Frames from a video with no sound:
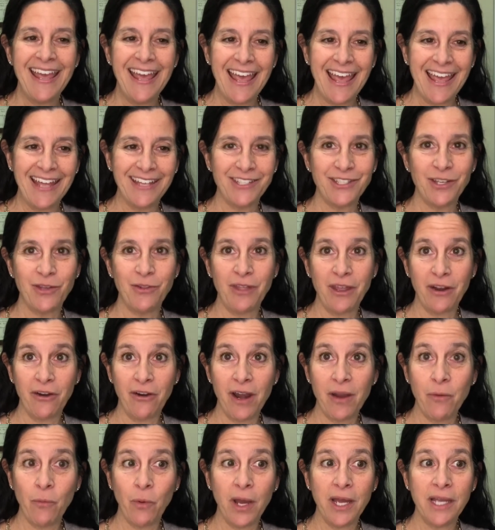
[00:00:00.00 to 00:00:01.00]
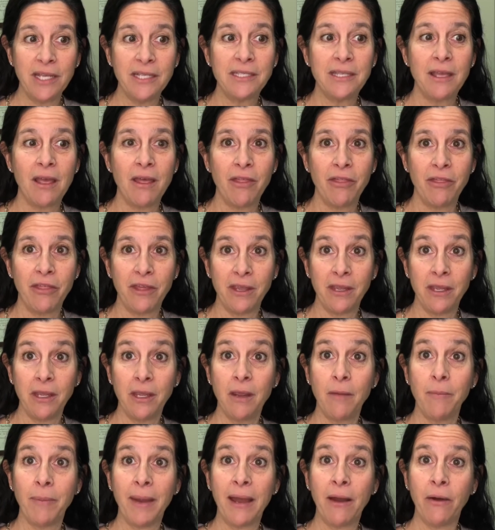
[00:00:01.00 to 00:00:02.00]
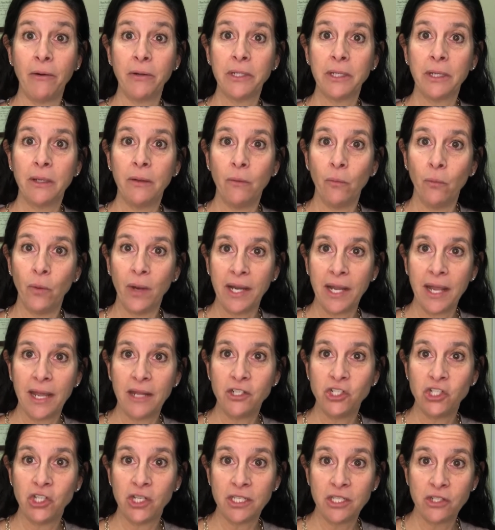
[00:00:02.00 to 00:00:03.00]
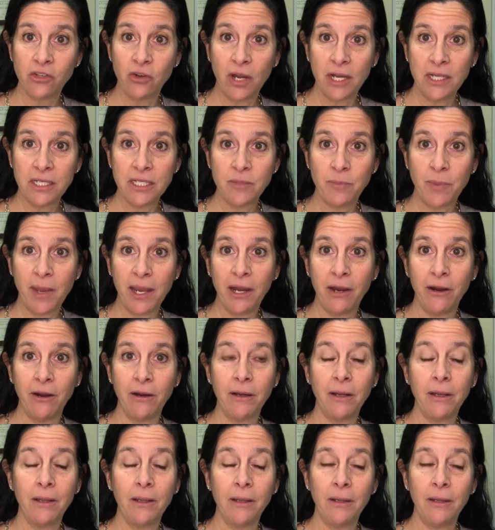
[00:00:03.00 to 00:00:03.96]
And so there I was thinking about what had just transpired